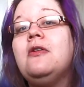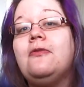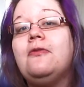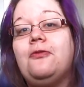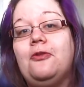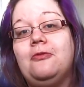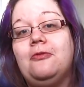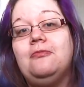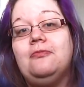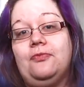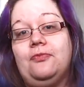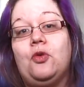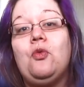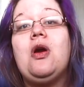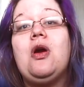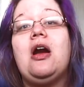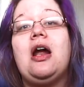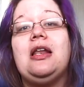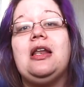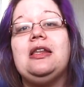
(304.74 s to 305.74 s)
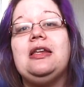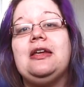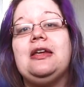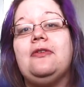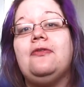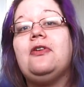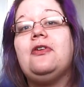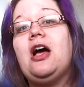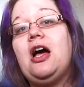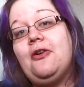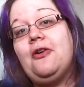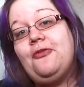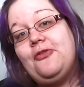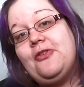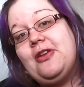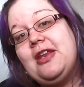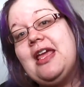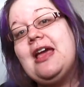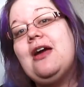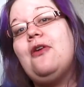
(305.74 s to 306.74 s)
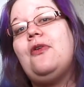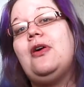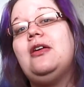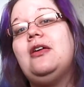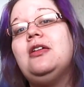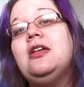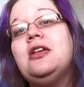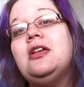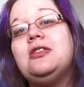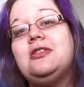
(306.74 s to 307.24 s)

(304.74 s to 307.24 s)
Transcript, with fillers: from where I live, half an hour